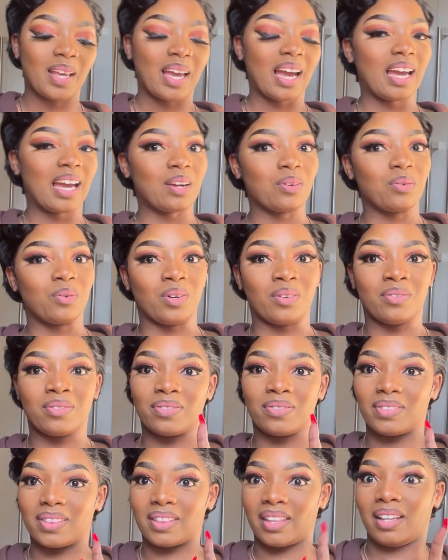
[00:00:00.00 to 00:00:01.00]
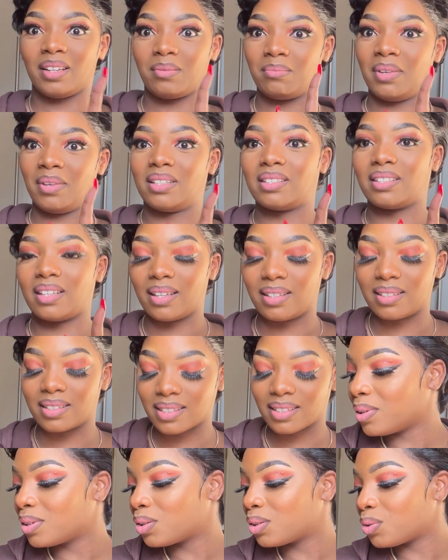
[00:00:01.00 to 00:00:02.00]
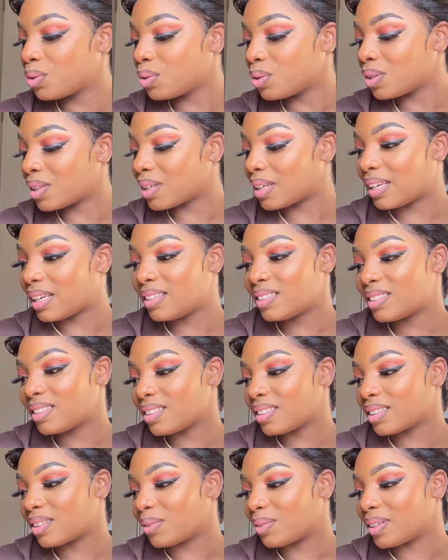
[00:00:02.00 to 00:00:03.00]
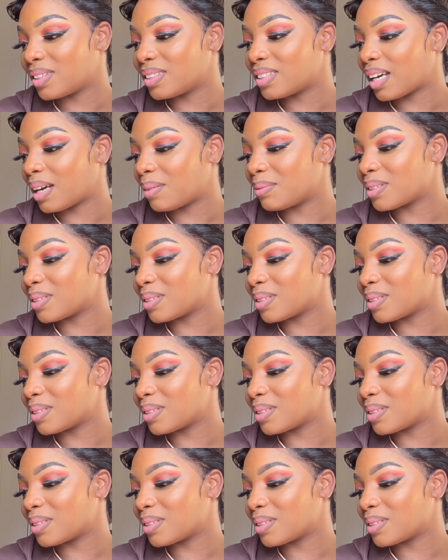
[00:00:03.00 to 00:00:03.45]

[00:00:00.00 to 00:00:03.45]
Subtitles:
I don't know if that makes sense. Going through the internet the one time,